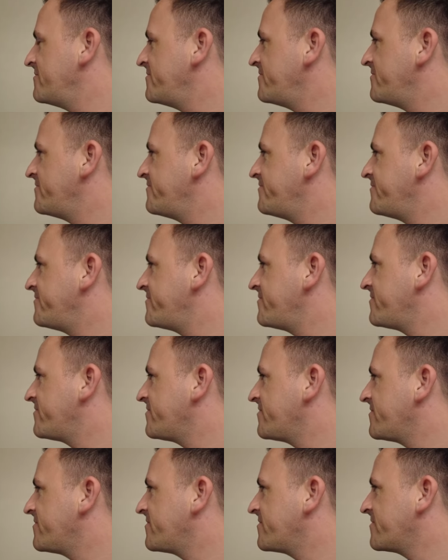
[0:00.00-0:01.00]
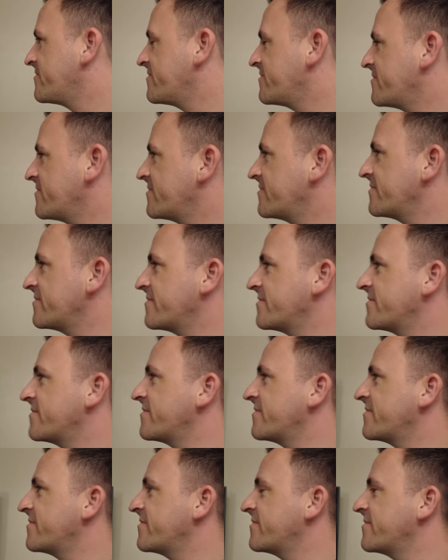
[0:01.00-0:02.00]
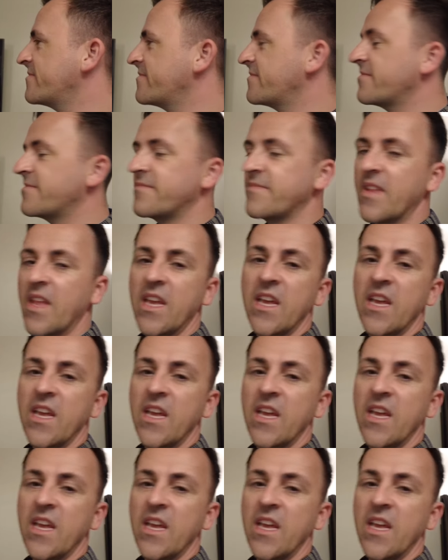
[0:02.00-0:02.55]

the mum's trying to settle her, and it's just like...